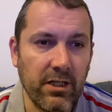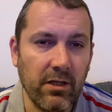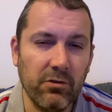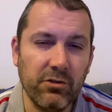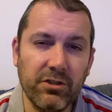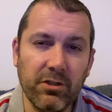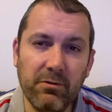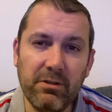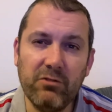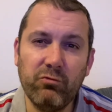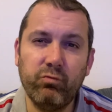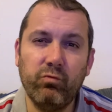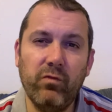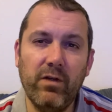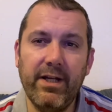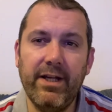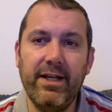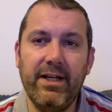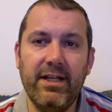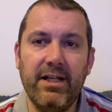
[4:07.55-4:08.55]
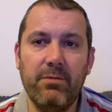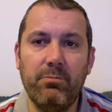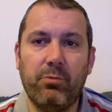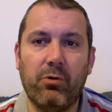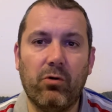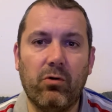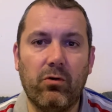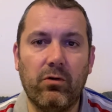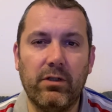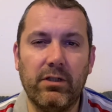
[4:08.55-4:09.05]
So it's really
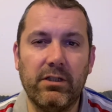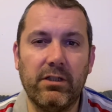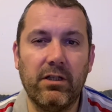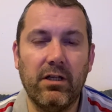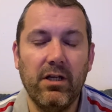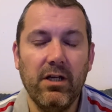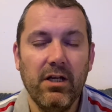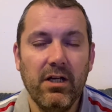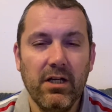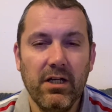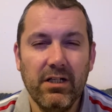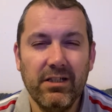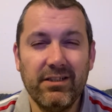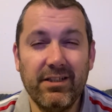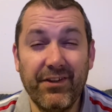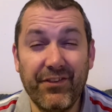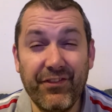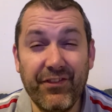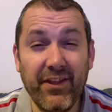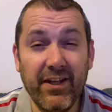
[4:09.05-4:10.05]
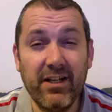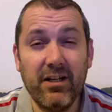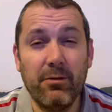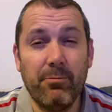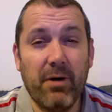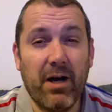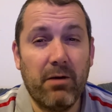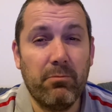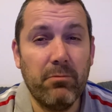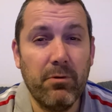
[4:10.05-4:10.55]
important to think
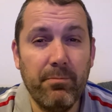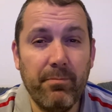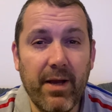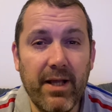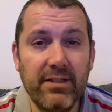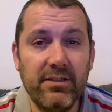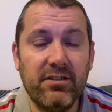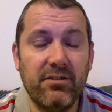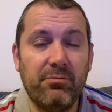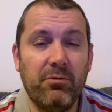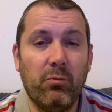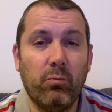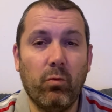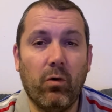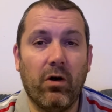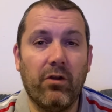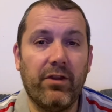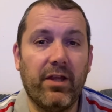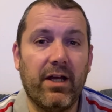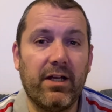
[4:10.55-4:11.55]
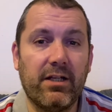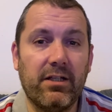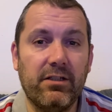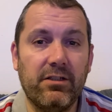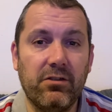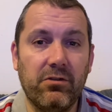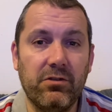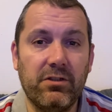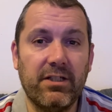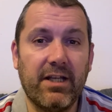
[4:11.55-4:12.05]
about momentum and what that can
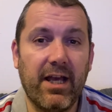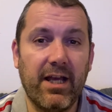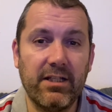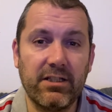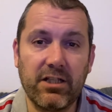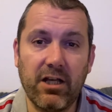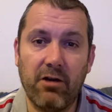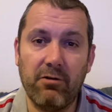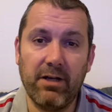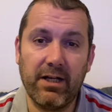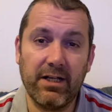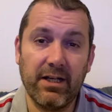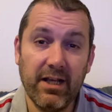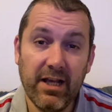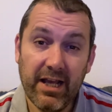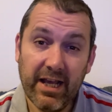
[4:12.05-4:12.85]
do to get us going.